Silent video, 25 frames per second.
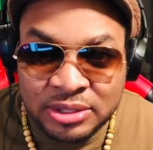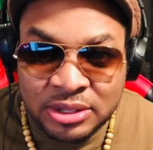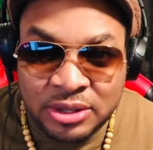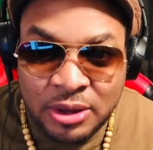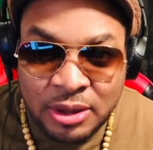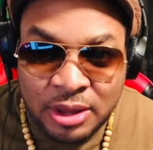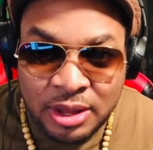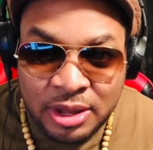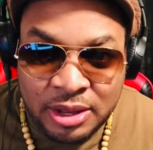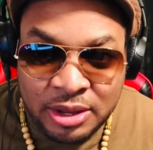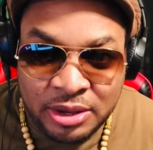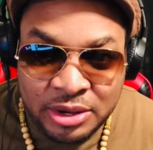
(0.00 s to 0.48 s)

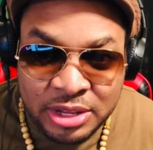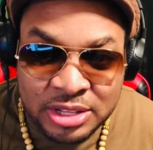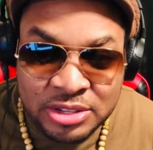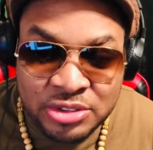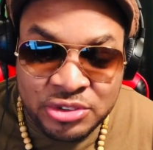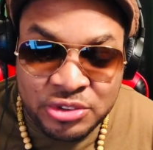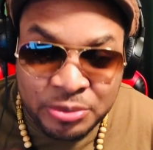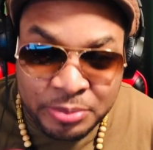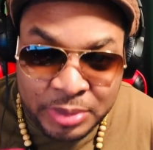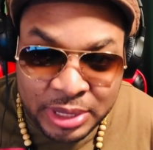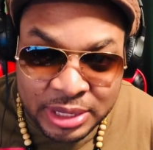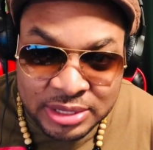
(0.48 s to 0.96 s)
uh,
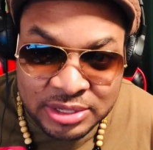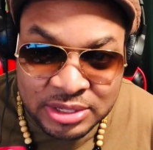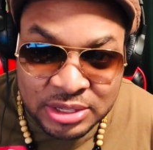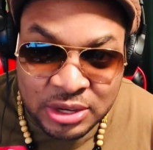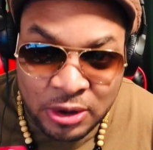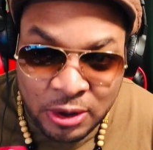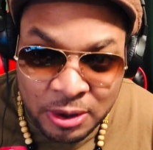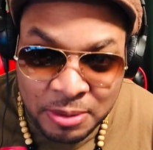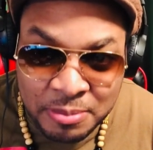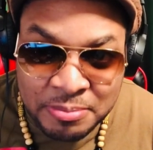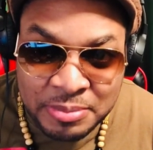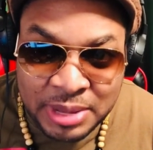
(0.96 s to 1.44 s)
instruments
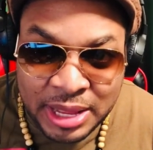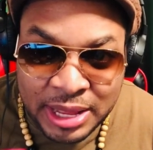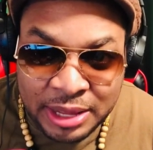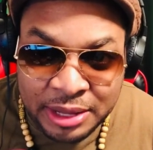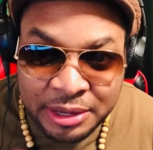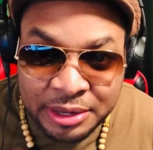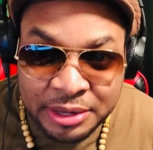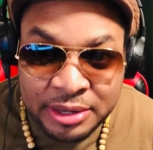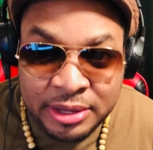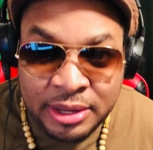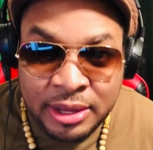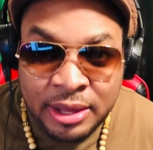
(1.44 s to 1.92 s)

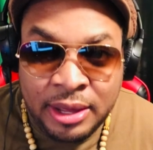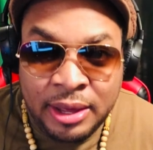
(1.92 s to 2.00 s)
combined,